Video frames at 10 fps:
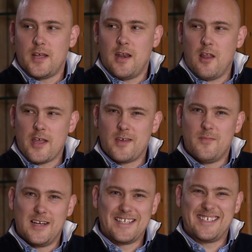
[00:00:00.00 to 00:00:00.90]
so their
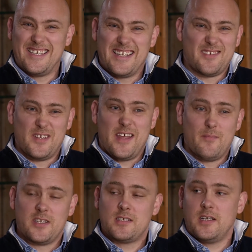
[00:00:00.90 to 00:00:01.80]
likability is
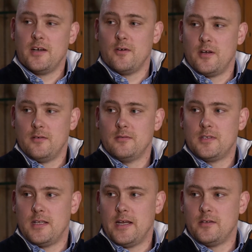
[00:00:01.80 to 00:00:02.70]
immaterial
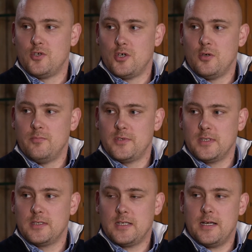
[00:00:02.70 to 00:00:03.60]
to their job
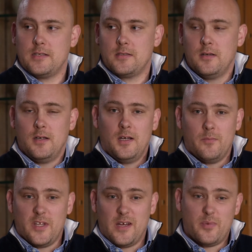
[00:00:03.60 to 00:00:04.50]
success,
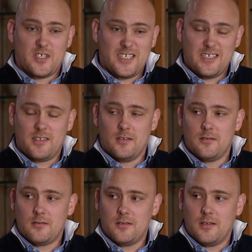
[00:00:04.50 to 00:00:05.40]
but their
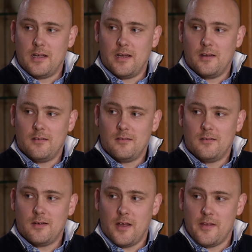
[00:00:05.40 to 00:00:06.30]
persistence and their
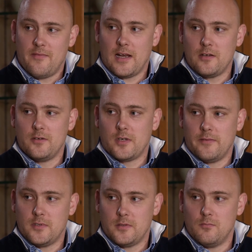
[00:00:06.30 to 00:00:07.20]
other value
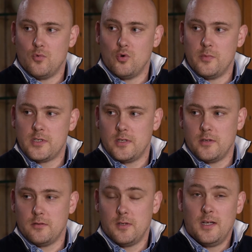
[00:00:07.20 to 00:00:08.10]
drivers are more
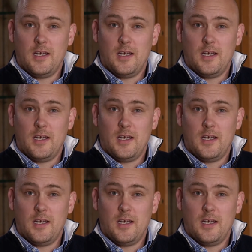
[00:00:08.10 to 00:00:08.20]
material.